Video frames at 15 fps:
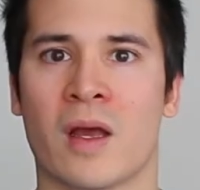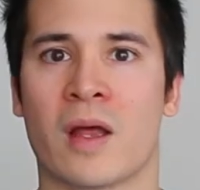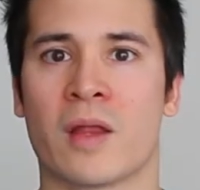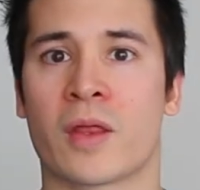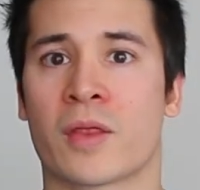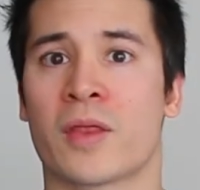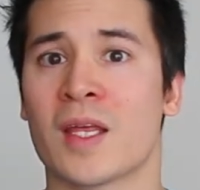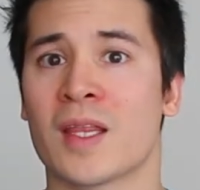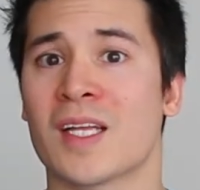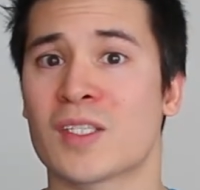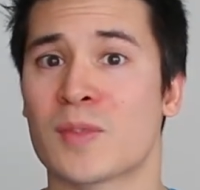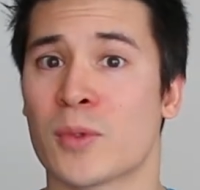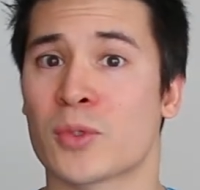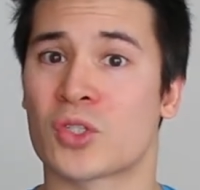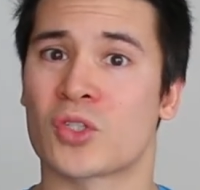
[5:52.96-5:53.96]
The thing
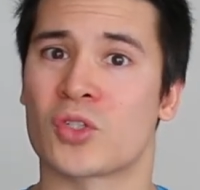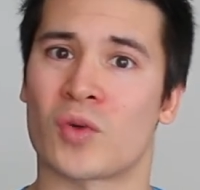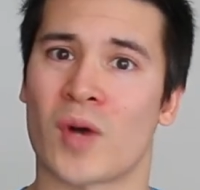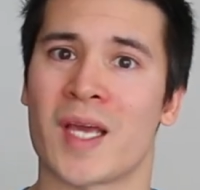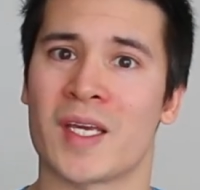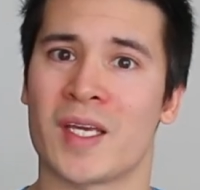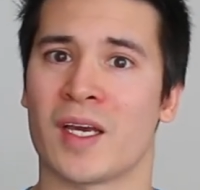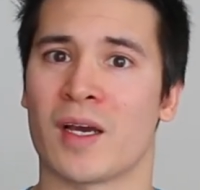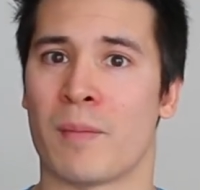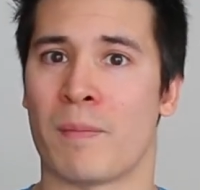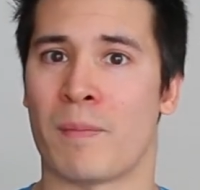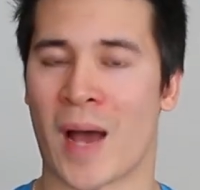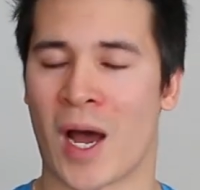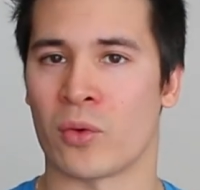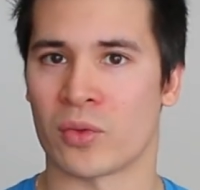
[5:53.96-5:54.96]
that's most striking
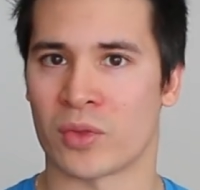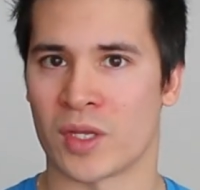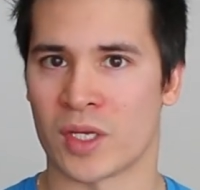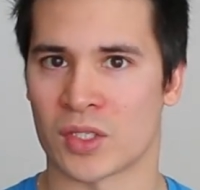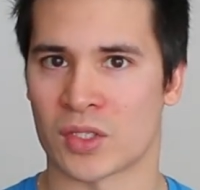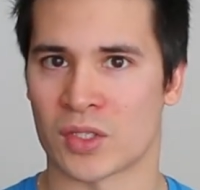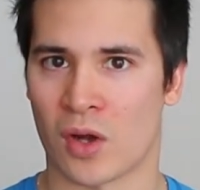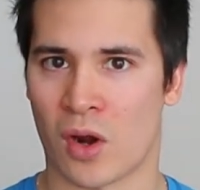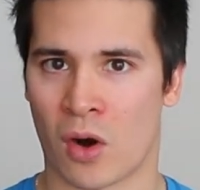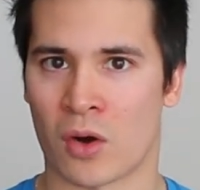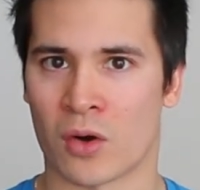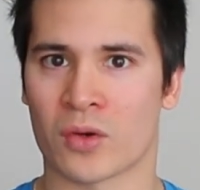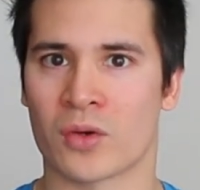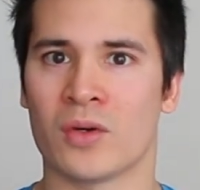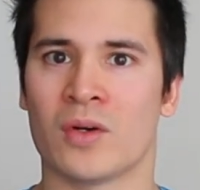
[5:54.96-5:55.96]
about this
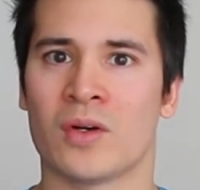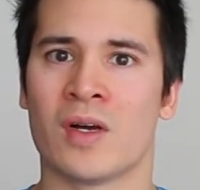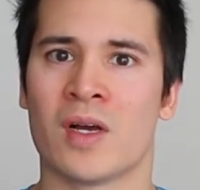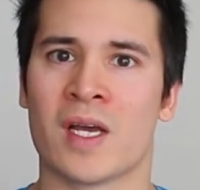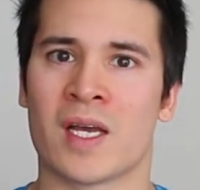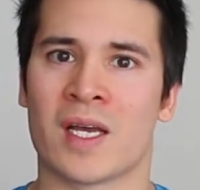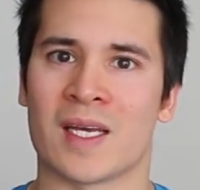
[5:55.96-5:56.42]
article